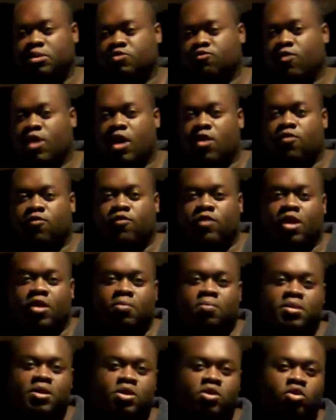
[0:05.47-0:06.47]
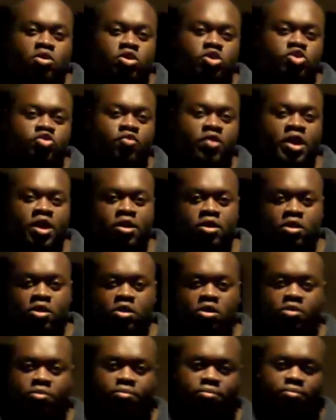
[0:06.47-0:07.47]
name is Ralph. I'll be your
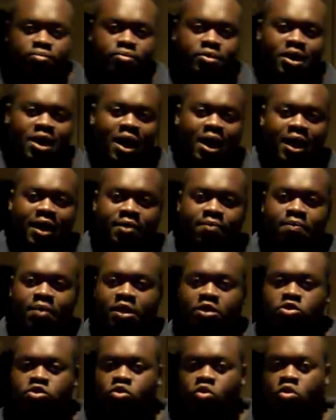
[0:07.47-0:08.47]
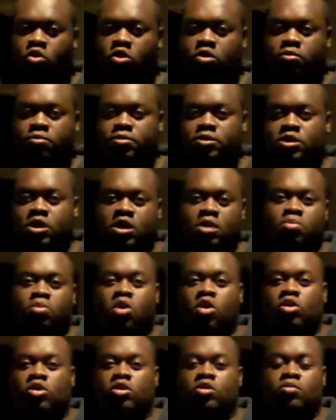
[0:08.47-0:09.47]
trainer, guide, mentor, study
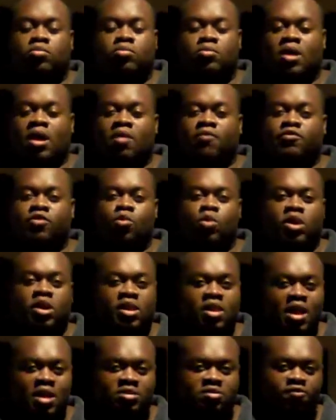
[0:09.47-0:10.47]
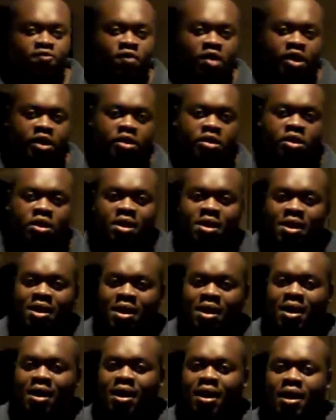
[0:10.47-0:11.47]
partner, however you want to classify it.
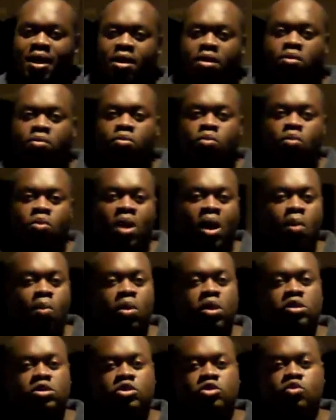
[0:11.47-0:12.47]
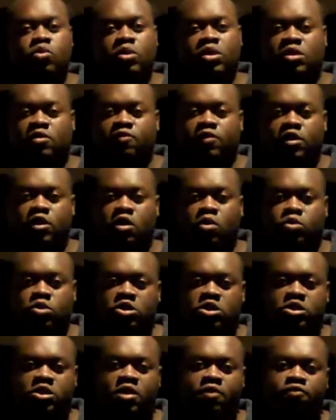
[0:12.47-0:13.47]
And what I wanted to do in this video
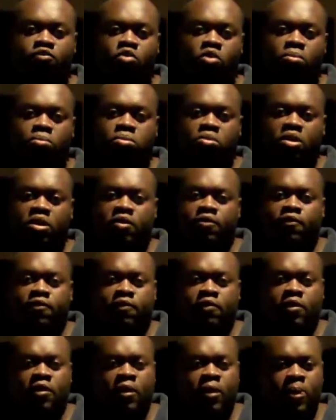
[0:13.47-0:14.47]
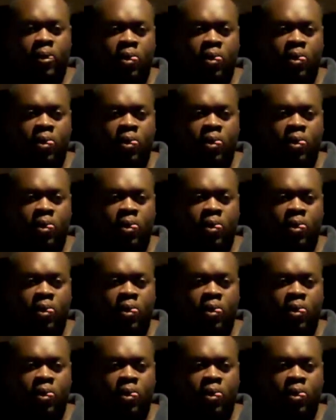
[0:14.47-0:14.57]
was just give you a brief